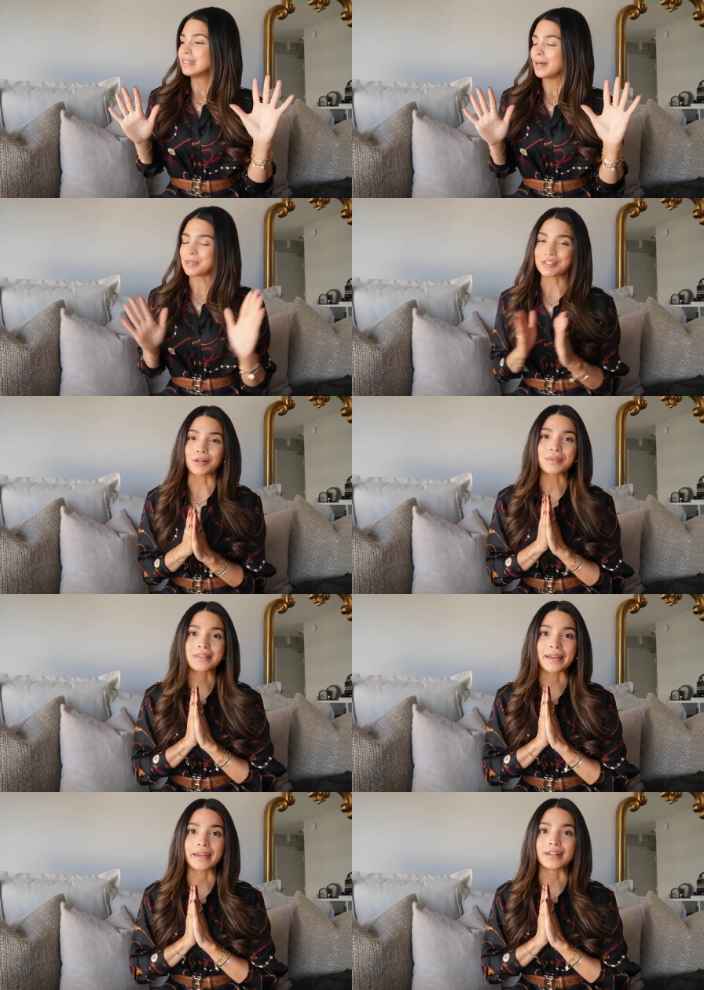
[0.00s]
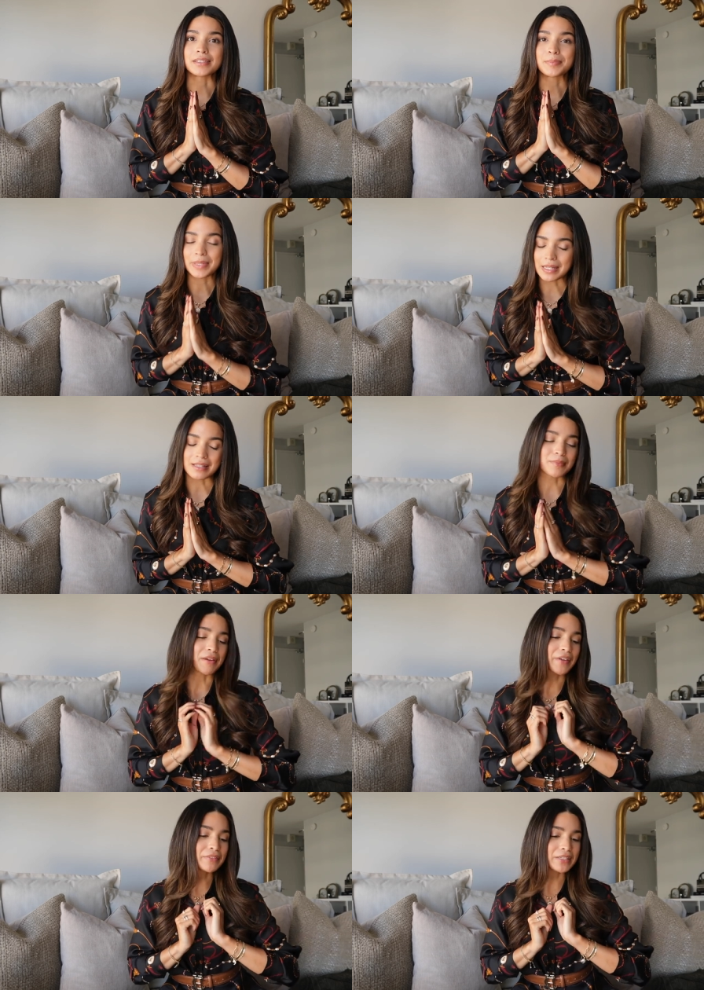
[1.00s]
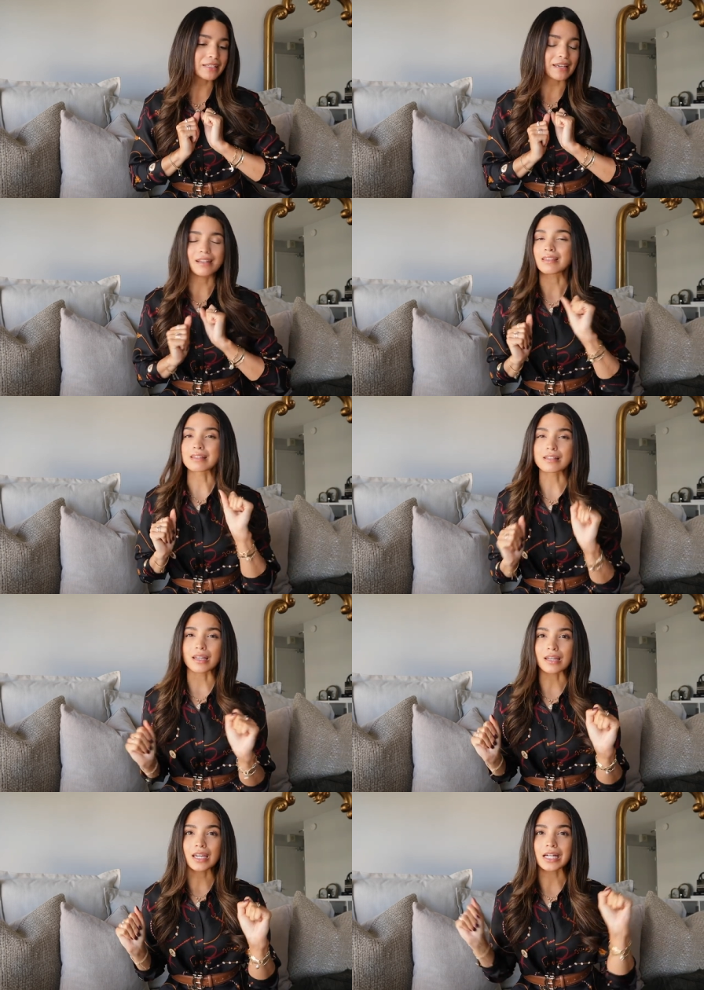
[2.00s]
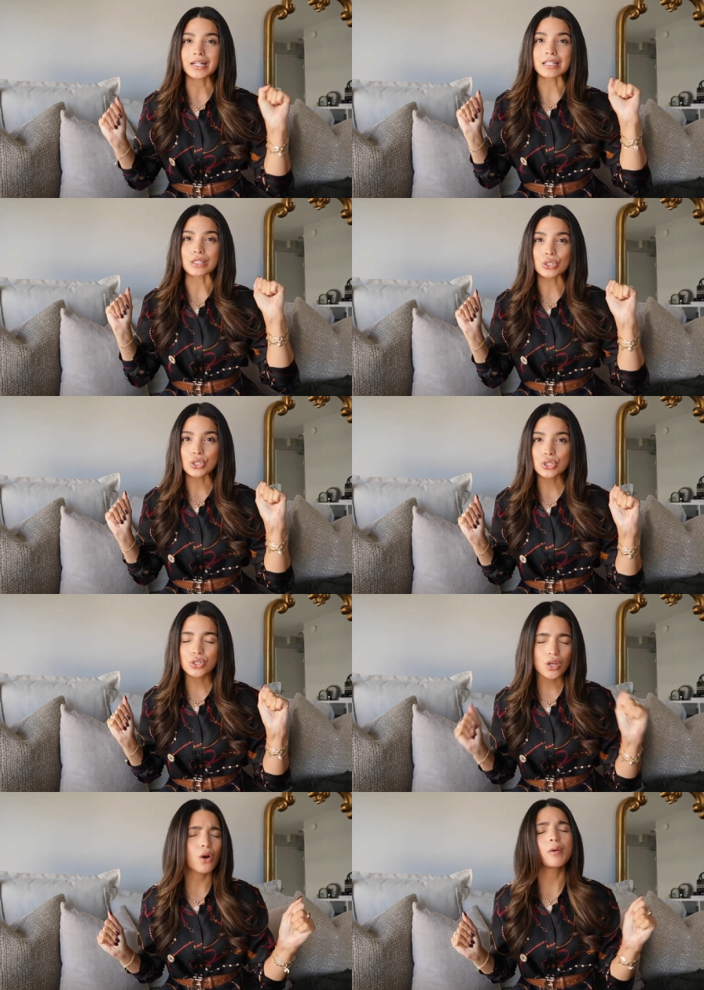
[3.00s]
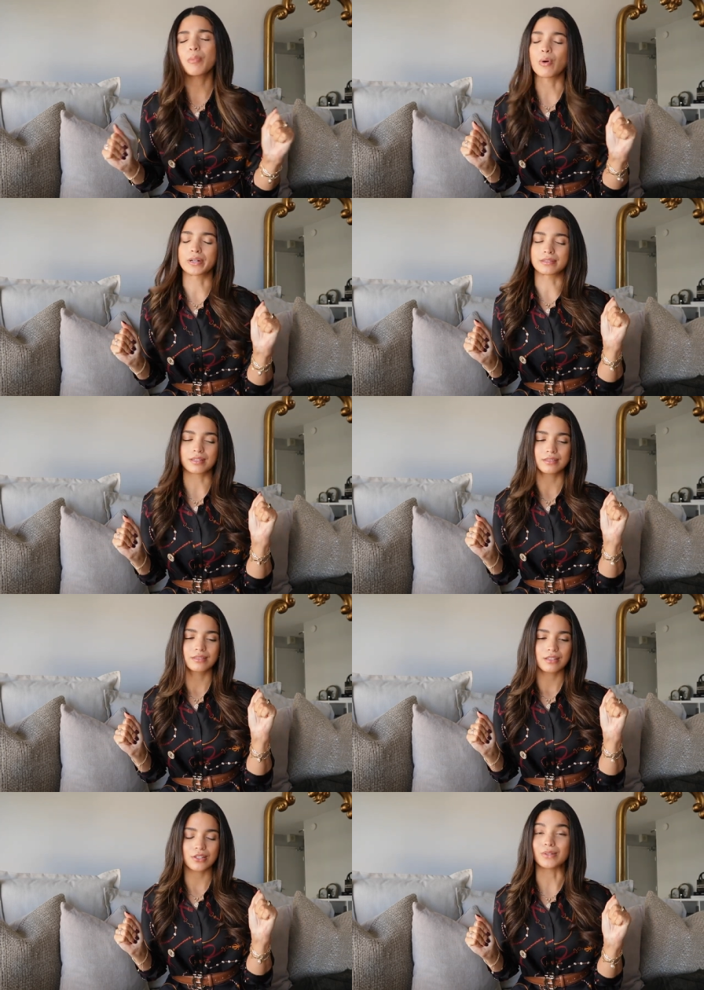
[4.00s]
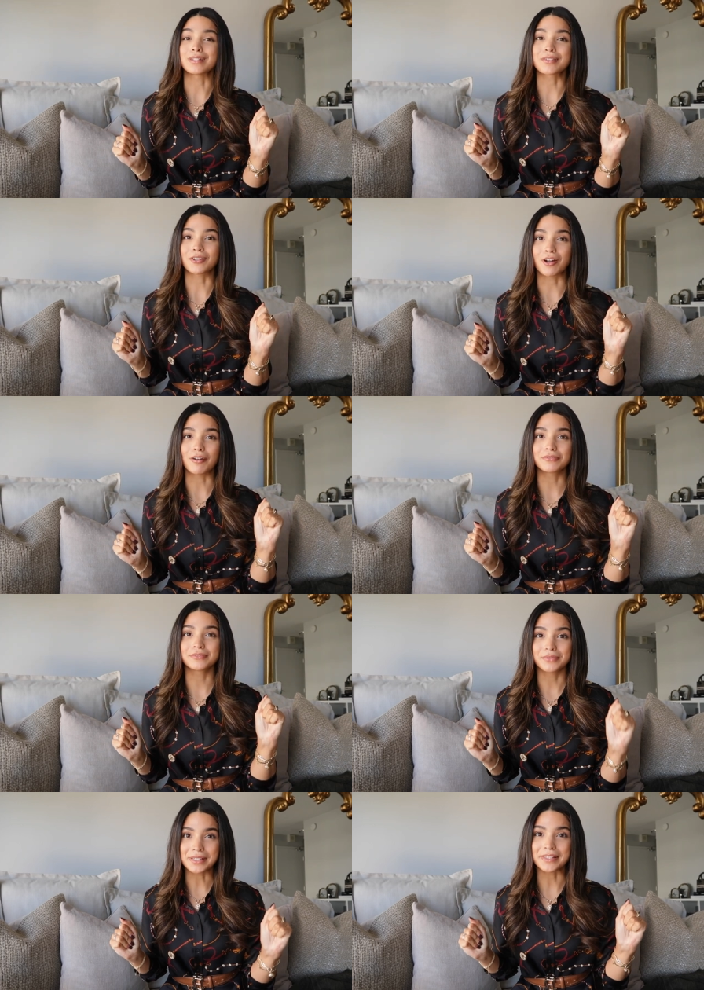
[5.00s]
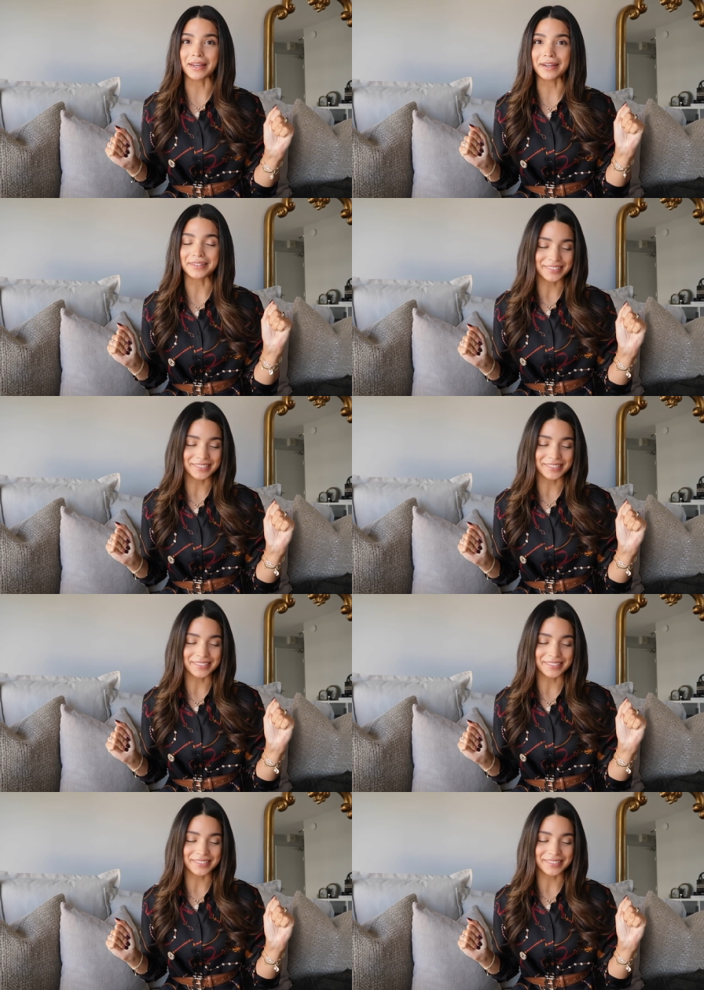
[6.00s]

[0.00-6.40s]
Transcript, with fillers: I'm gonna start with skincare because it's my favorite and I think skincare is so important. So let's start off with skincare.